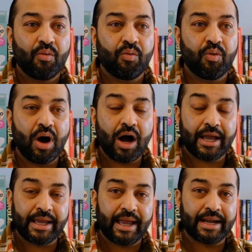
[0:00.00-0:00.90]

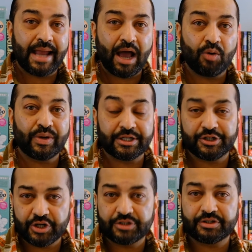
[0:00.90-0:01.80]
why and how we can
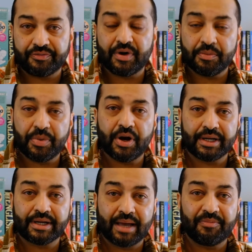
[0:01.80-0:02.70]
justify
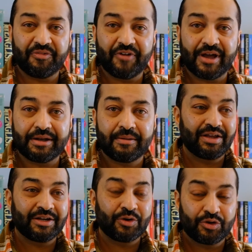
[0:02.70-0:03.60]
buying a camper van
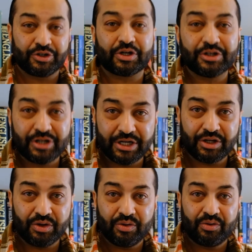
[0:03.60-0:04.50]
in order to
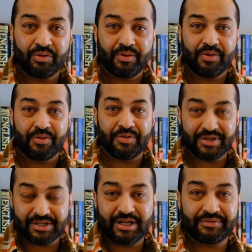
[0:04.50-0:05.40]
continue
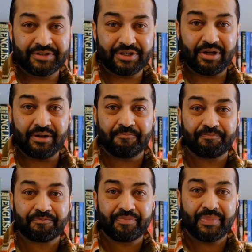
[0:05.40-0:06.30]
this lifestyle
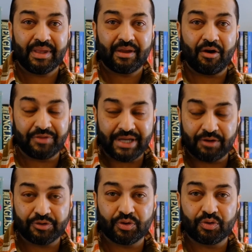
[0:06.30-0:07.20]
of the
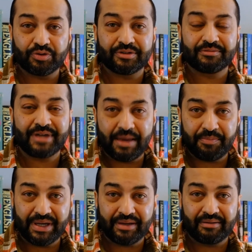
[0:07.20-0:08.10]
outdoors,
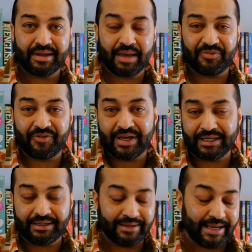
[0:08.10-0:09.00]
camping, camper
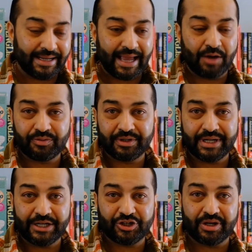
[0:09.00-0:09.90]
vanning, getting out in
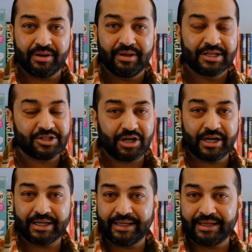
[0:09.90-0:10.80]
nature,
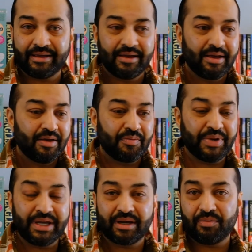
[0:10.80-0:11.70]
cycling,
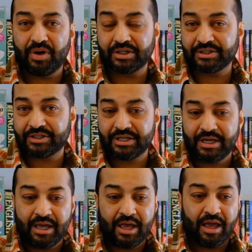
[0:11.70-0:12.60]
being amongst
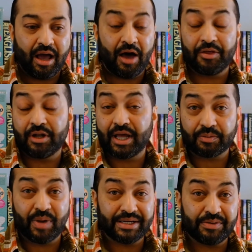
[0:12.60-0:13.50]
other
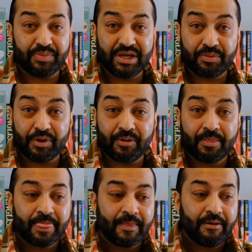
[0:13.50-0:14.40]
like-minded people,
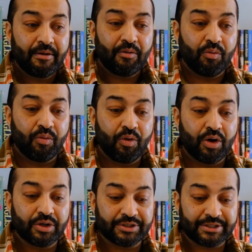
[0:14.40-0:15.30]

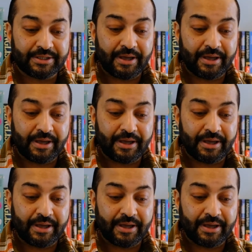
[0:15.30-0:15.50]
was